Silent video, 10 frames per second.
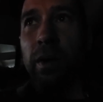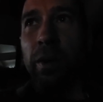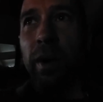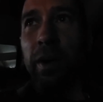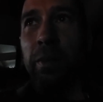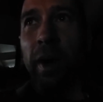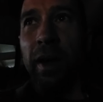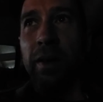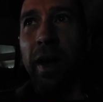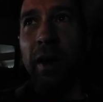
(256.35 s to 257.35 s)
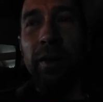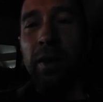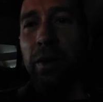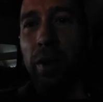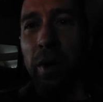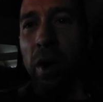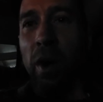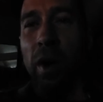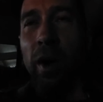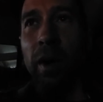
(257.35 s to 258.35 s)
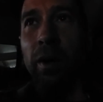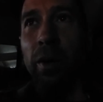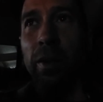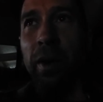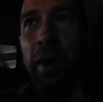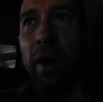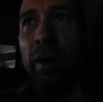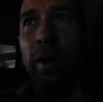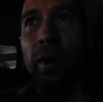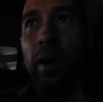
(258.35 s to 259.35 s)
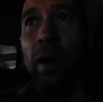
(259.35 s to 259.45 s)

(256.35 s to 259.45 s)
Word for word: where you might get tackled into a car or the gutter